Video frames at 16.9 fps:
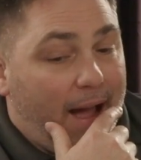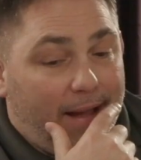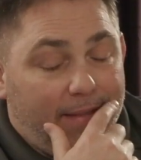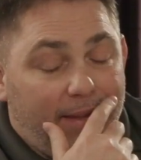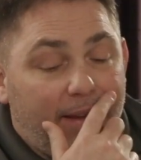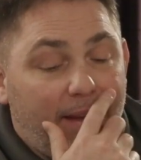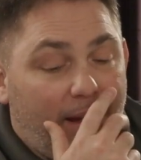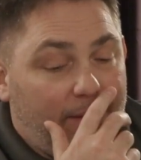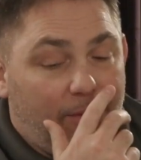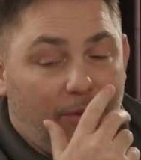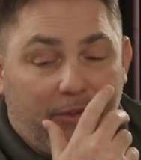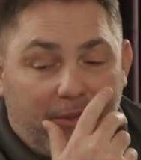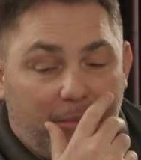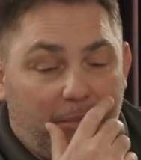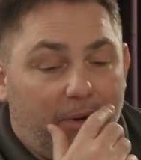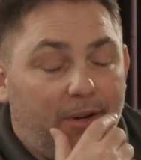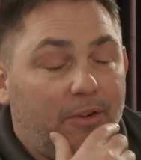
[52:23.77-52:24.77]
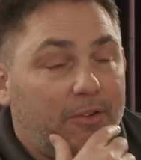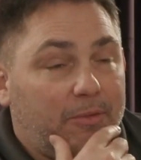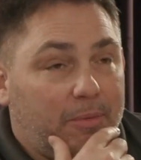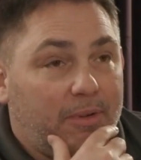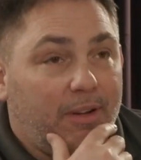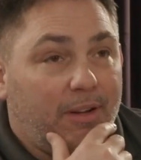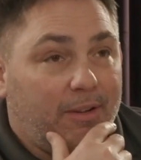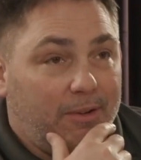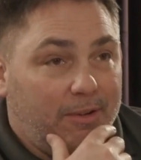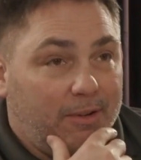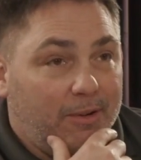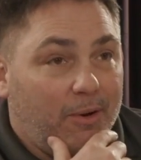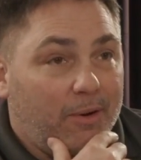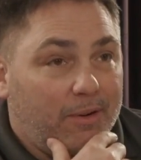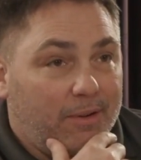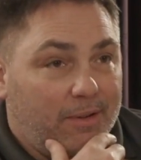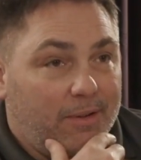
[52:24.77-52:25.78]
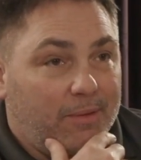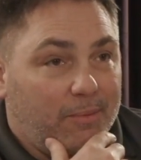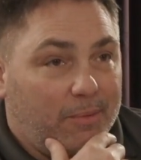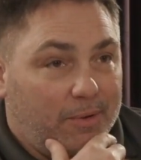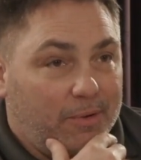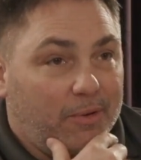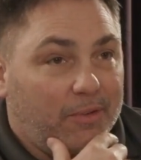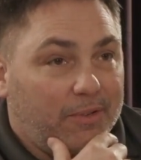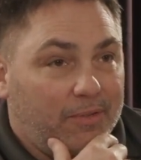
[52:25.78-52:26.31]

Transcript: I think I know somebody who's been telling you to go to one of those